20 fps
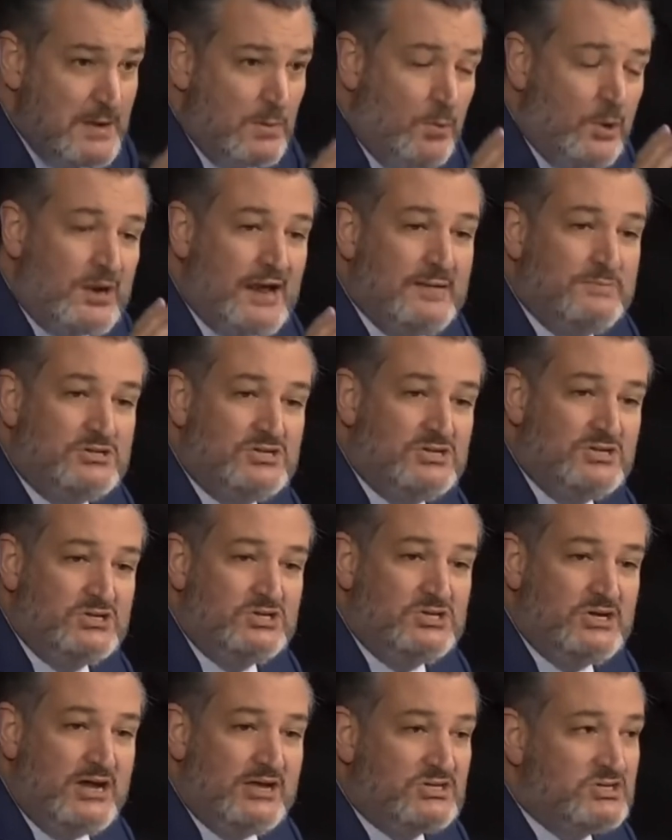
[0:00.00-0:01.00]
What I'm
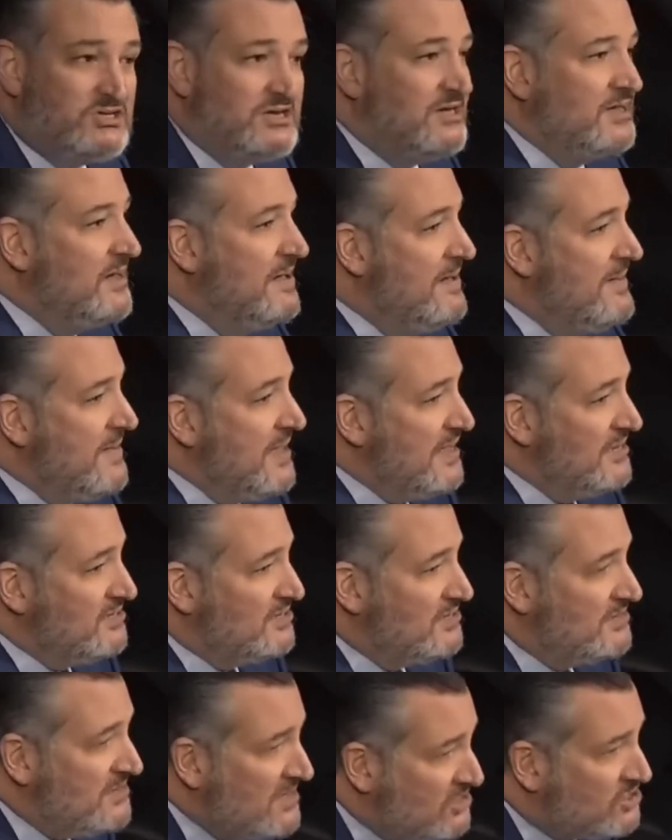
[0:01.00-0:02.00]
suggesting
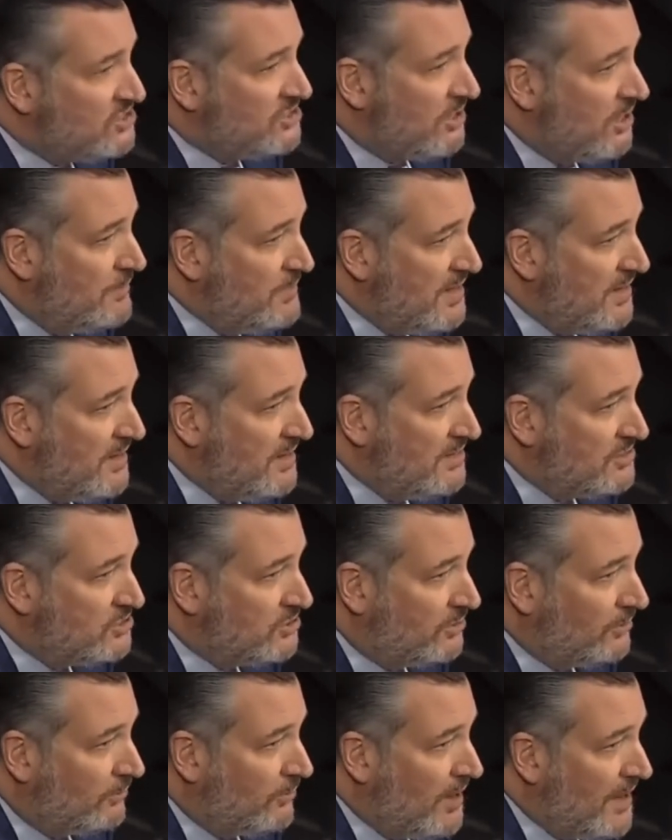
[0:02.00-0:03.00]
is this committee is
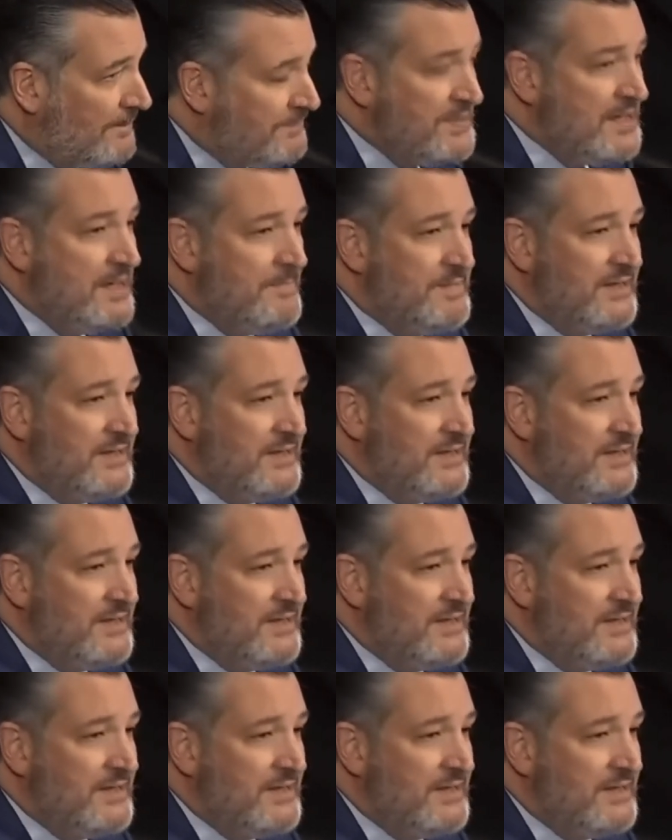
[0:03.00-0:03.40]
corrupt